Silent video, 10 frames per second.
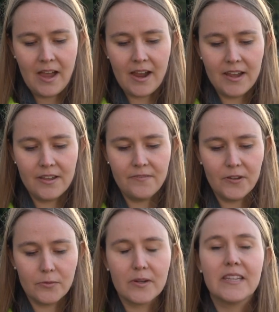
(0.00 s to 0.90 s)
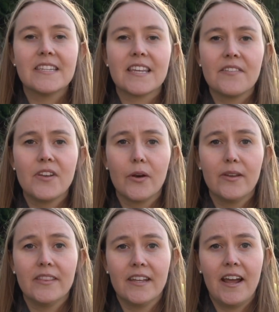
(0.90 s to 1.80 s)
I feel really safe
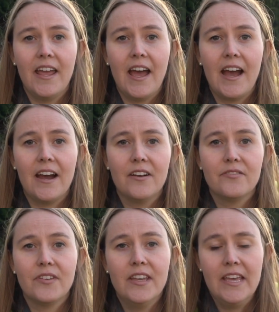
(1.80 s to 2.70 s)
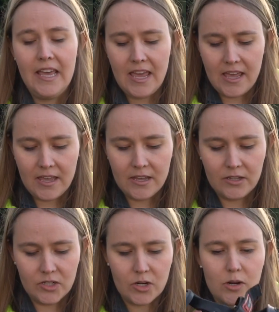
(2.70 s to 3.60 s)
knowing that I have a
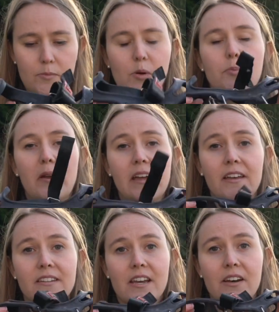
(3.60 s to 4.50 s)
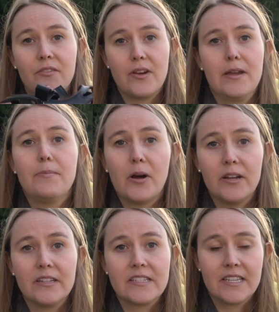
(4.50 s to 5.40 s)
durable brand of
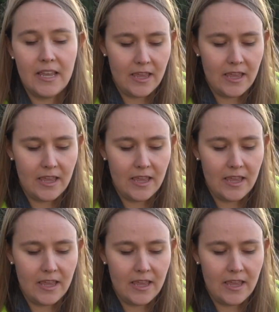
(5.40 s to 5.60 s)
crampons,